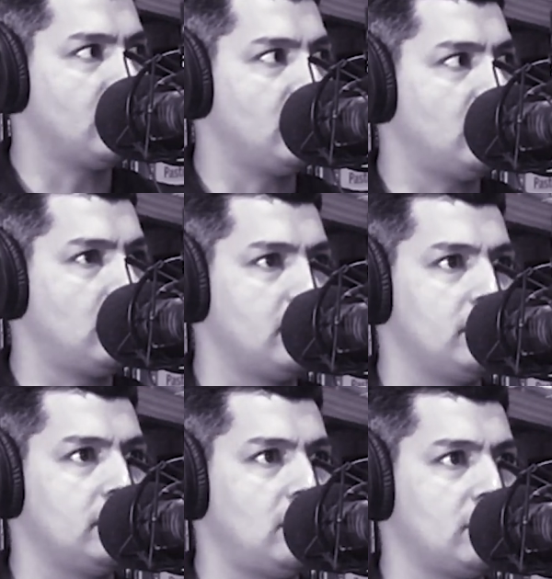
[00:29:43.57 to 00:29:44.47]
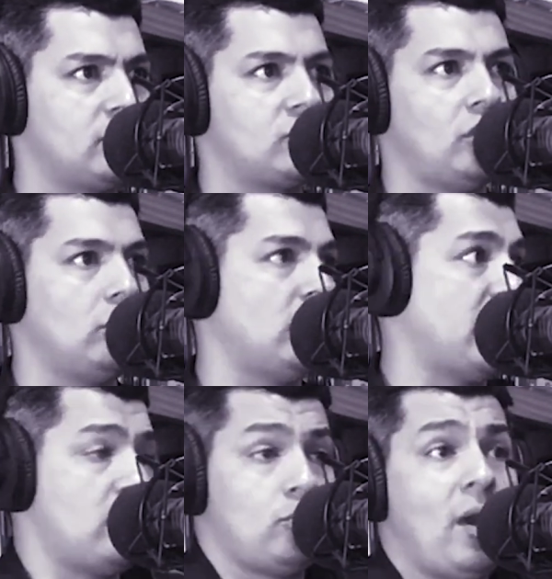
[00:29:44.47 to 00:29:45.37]
a soul,
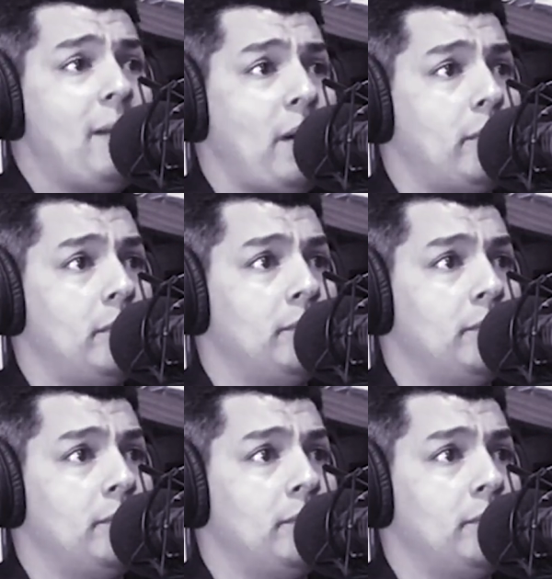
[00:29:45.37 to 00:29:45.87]
like on a rap album.